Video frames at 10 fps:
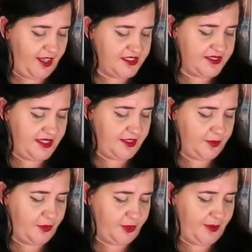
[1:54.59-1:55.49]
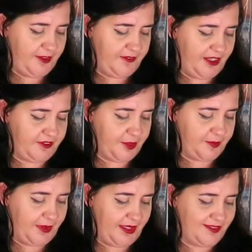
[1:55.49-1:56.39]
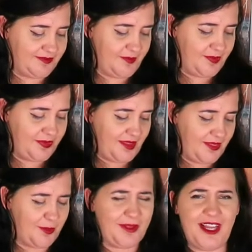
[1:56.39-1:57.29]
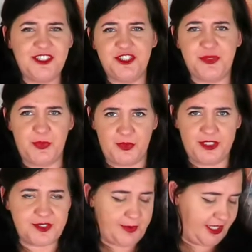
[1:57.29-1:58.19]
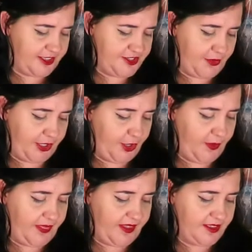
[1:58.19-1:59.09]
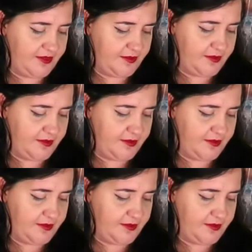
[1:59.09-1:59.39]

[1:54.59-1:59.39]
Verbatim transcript: Honestly, they're more my favorite, but the black just works better, so I go with it.